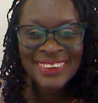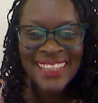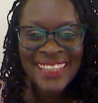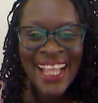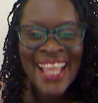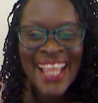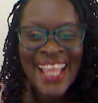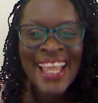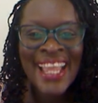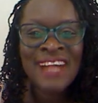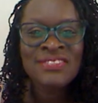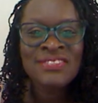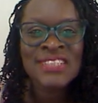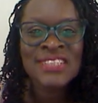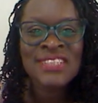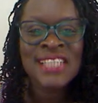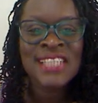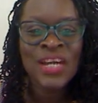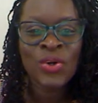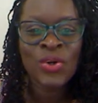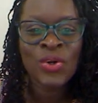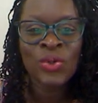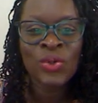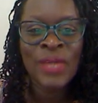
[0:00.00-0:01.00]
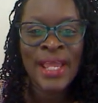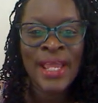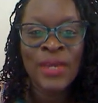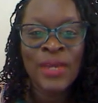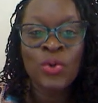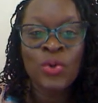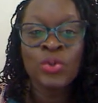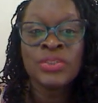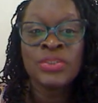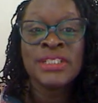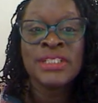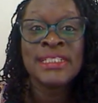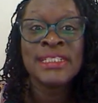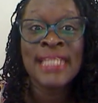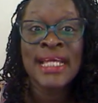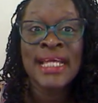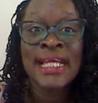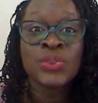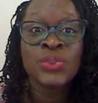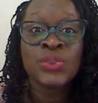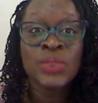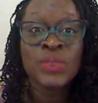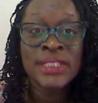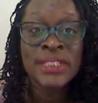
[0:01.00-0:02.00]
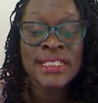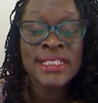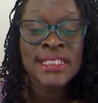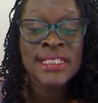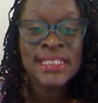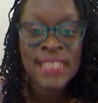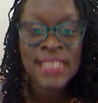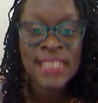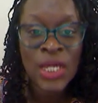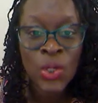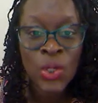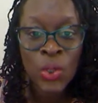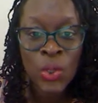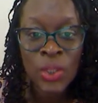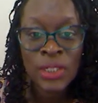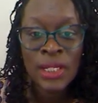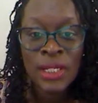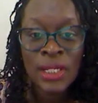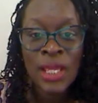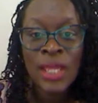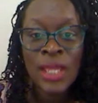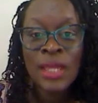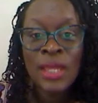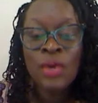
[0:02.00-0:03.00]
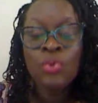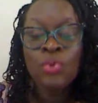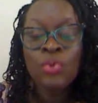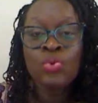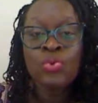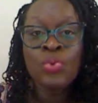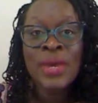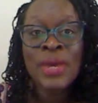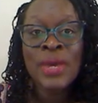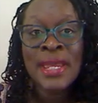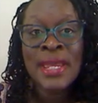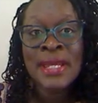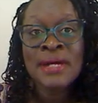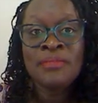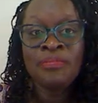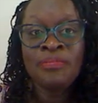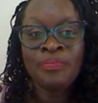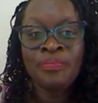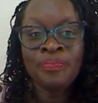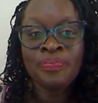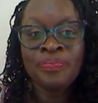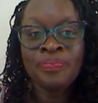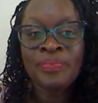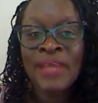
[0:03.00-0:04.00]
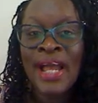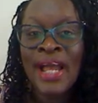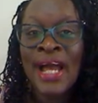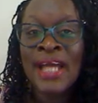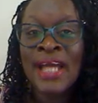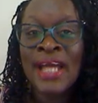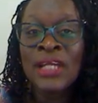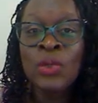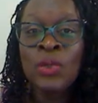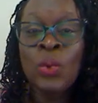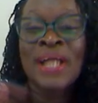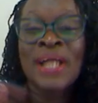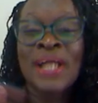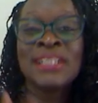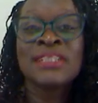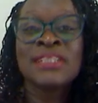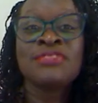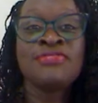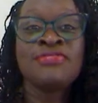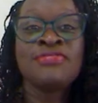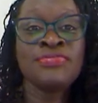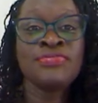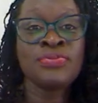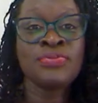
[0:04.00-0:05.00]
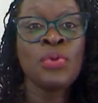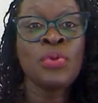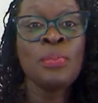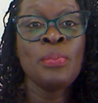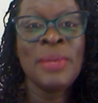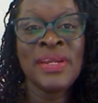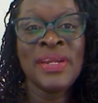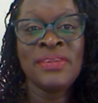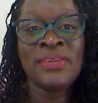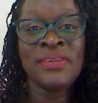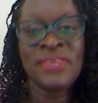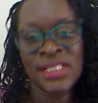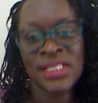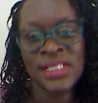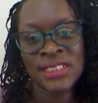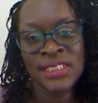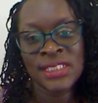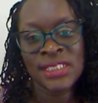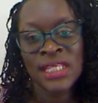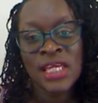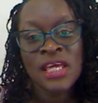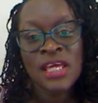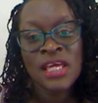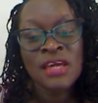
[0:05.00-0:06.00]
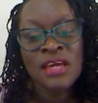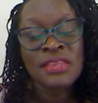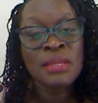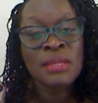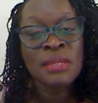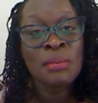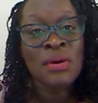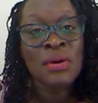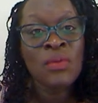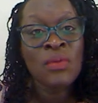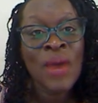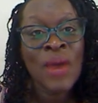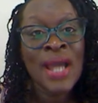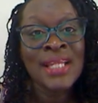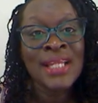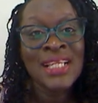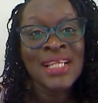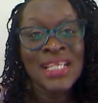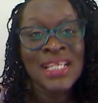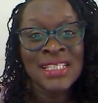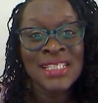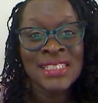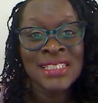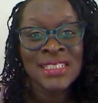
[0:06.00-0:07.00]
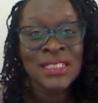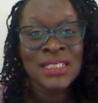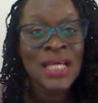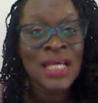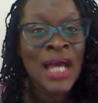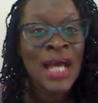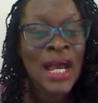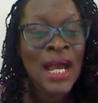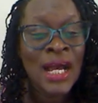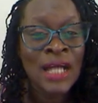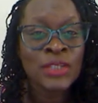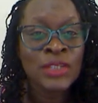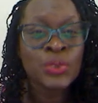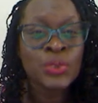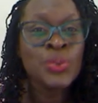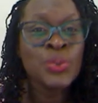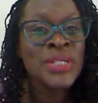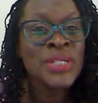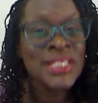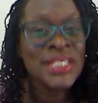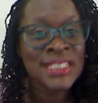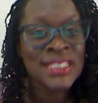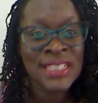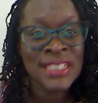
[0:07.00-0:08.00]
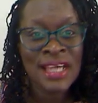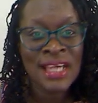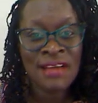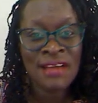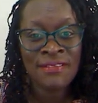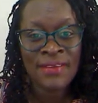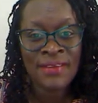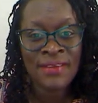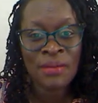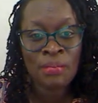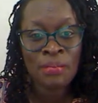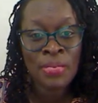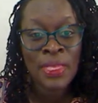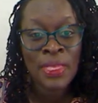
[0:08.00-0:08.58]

I have a circle I call the Dare to Lead Circle, where I look at four main things. Number one is to discover.